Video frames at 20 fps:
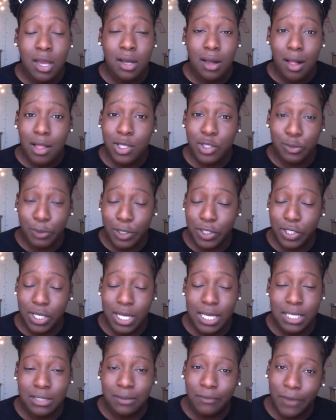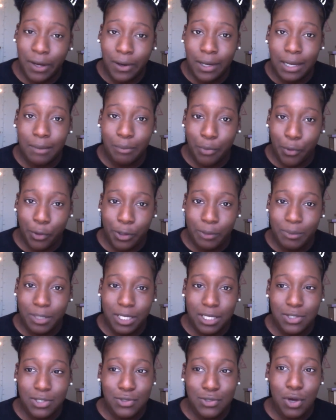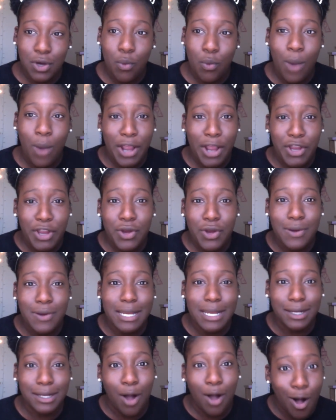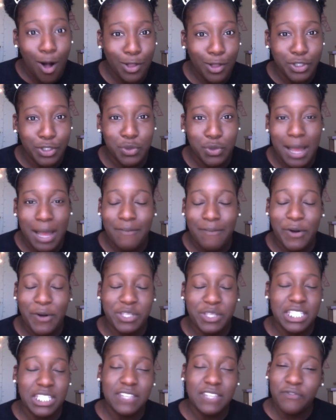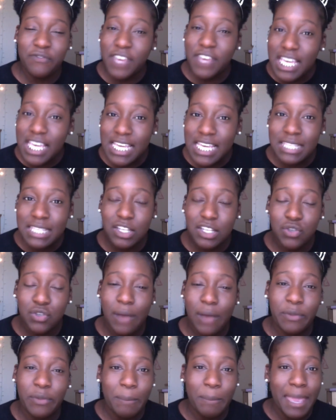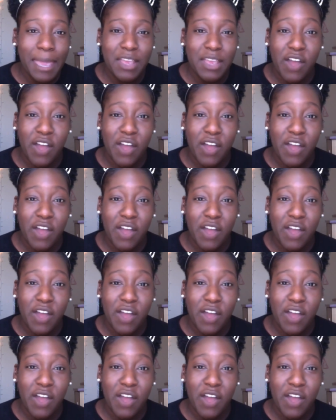College budgeting is very important because while you're in college, you have all these fees that you have to pay.